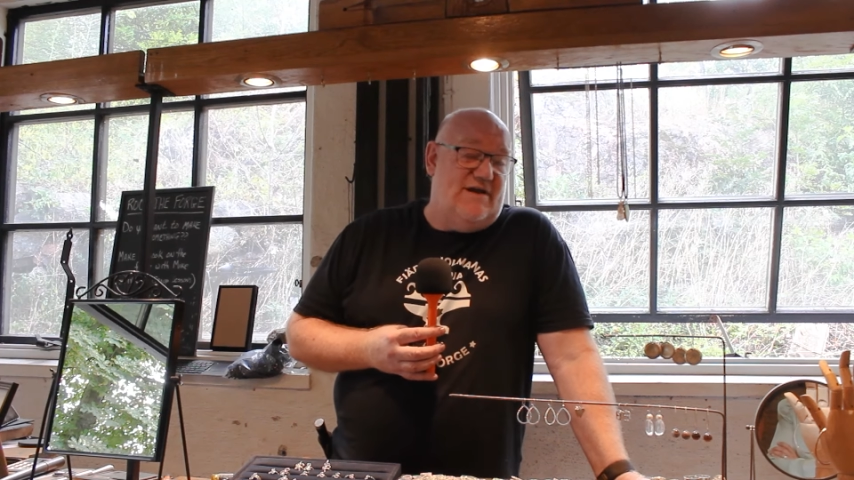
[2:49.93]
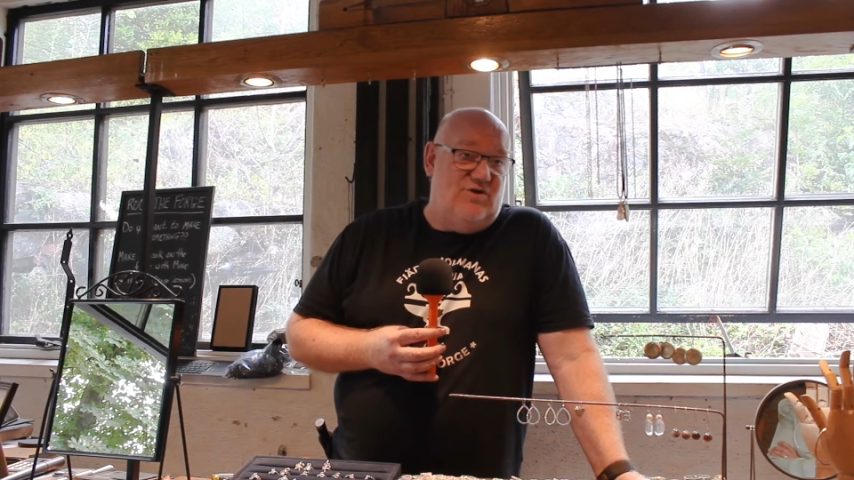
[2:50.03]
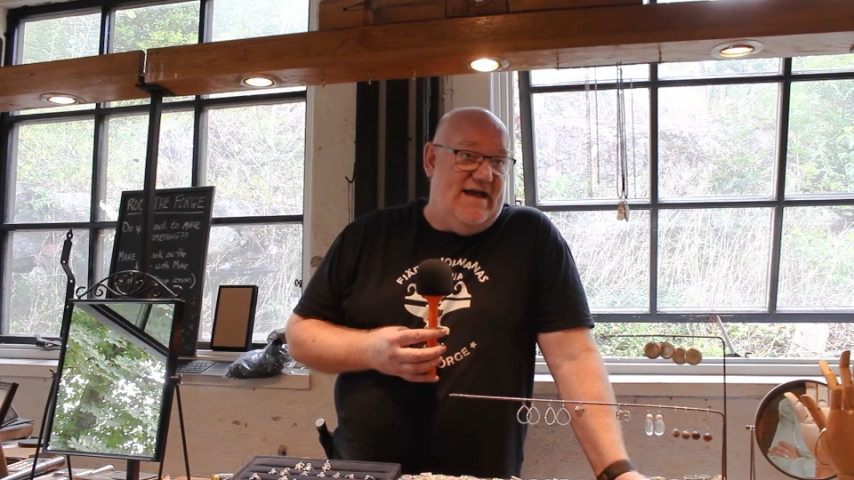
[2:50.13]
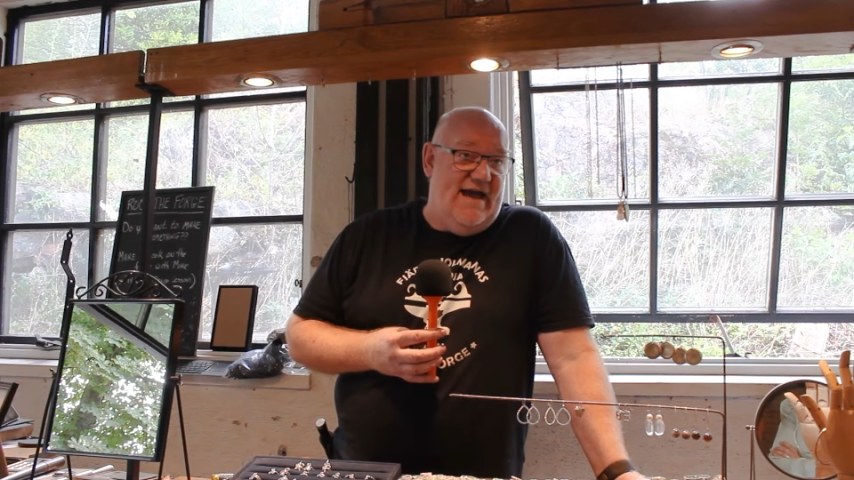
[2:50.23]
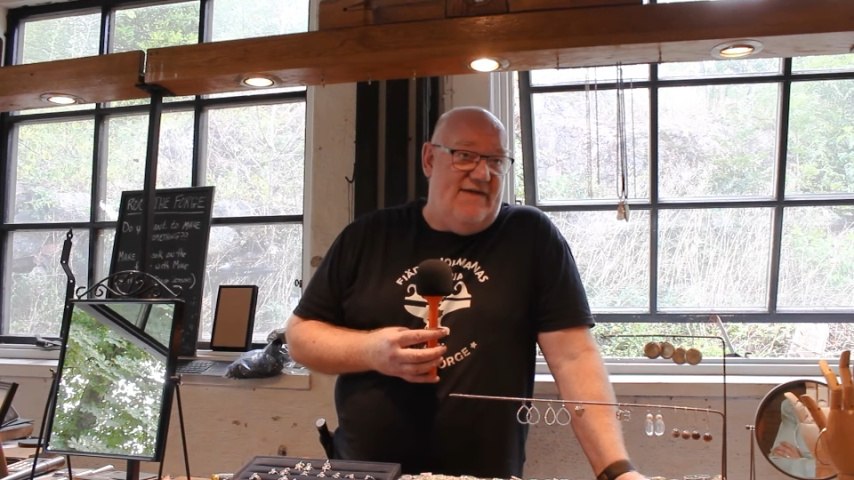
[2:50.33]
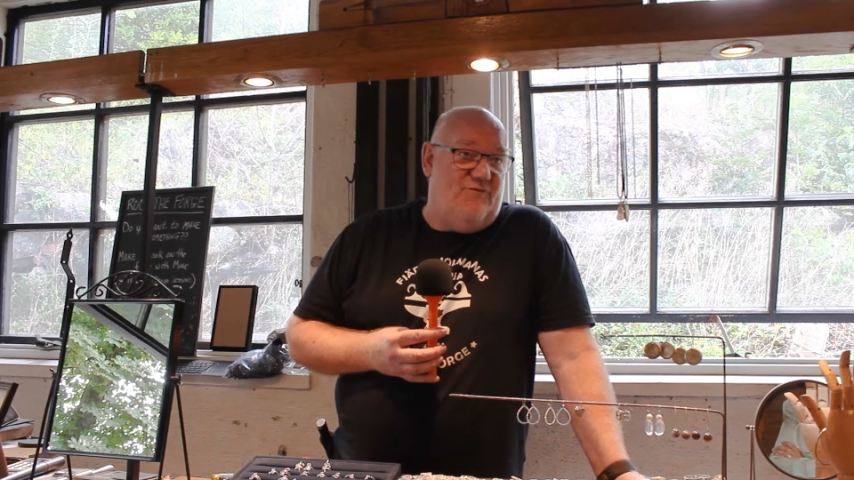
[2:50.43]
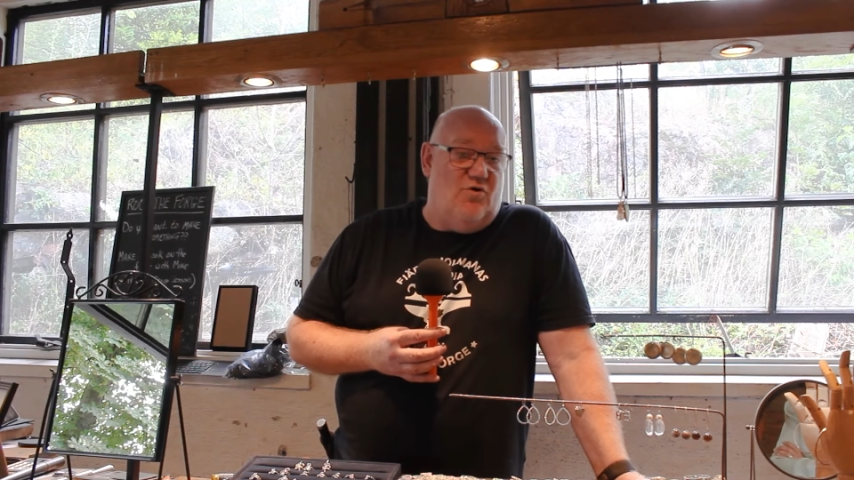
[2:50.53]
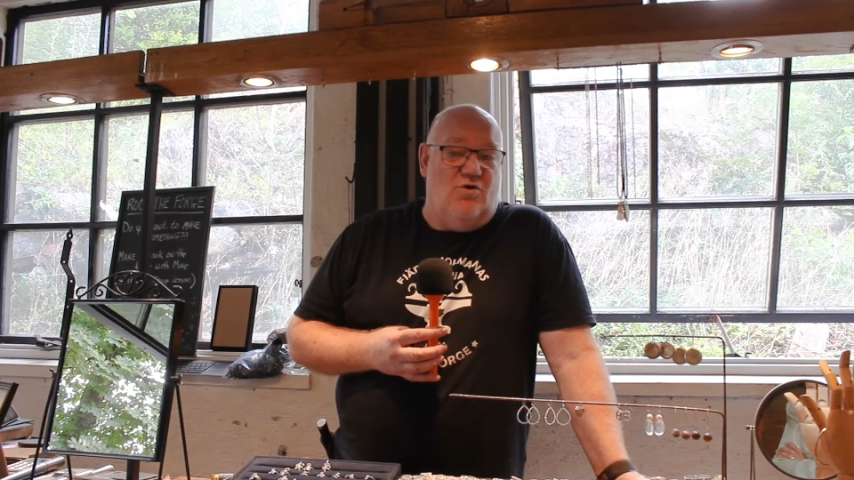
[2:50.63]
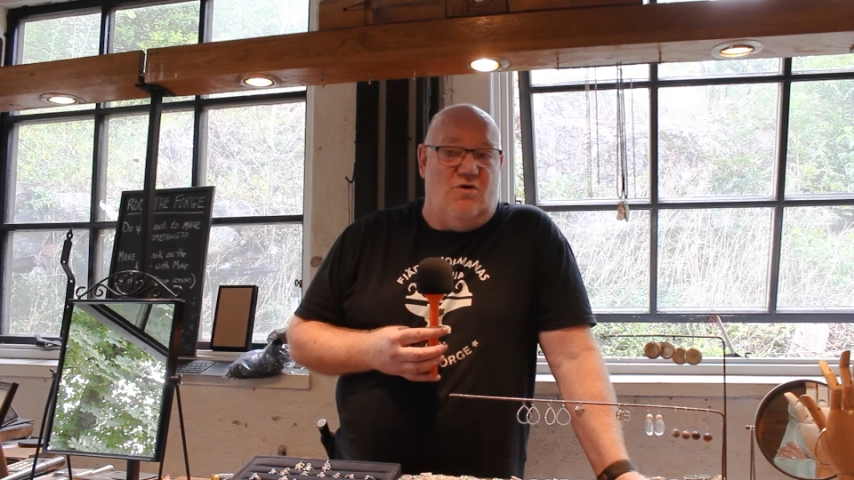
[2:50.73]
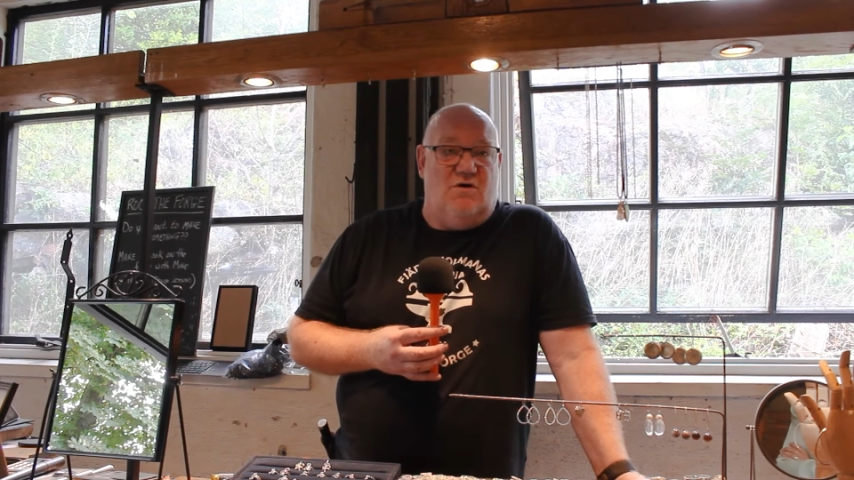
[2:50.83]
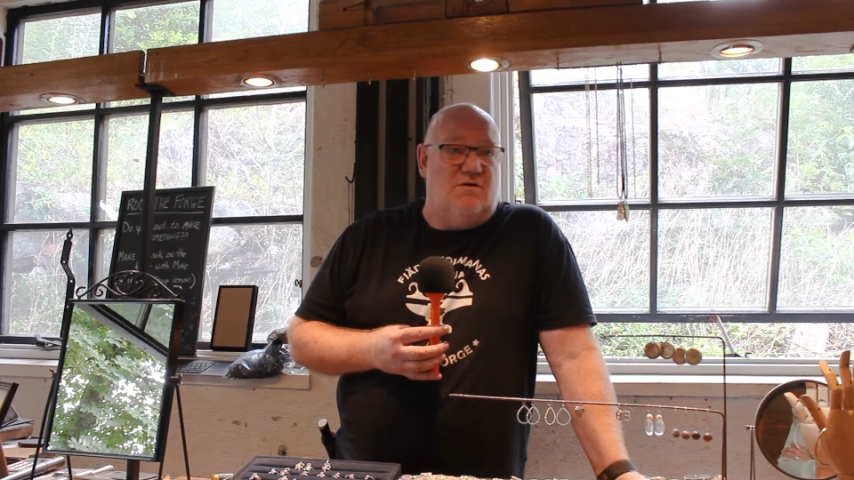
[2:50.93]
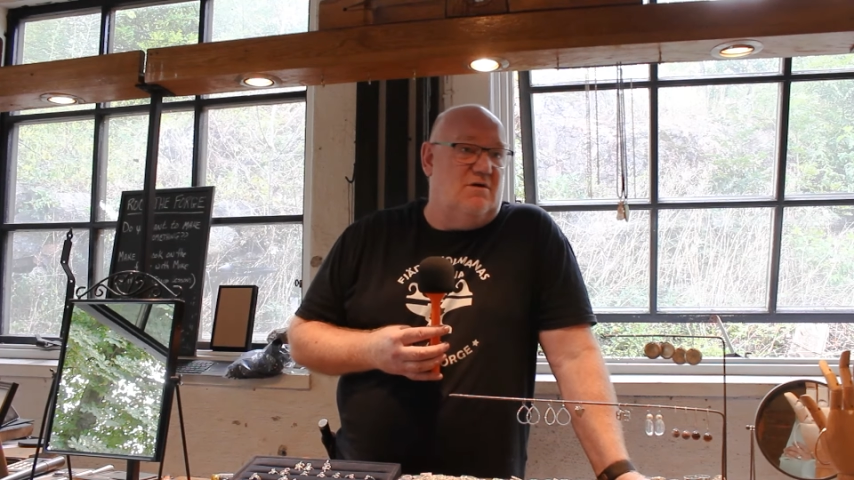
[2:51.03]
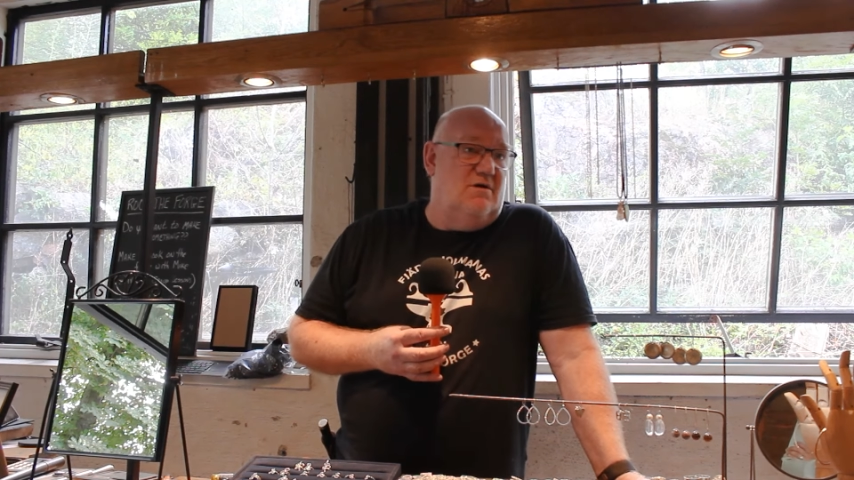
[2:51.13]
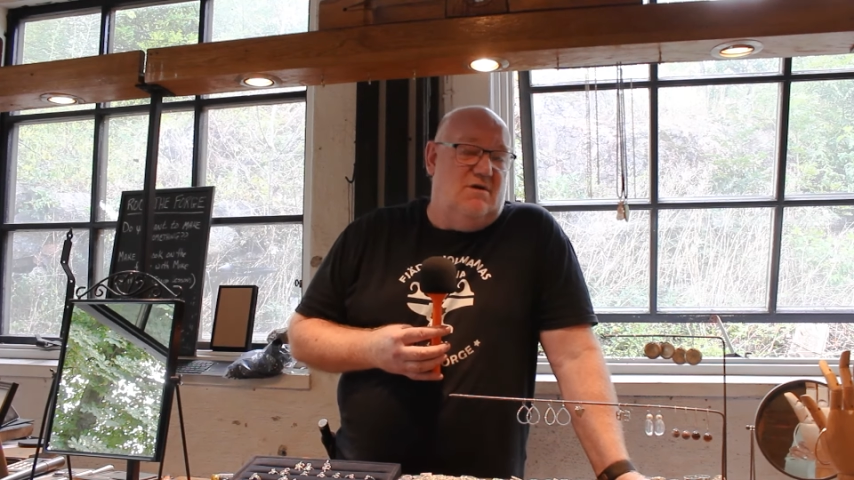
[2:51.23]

every day for,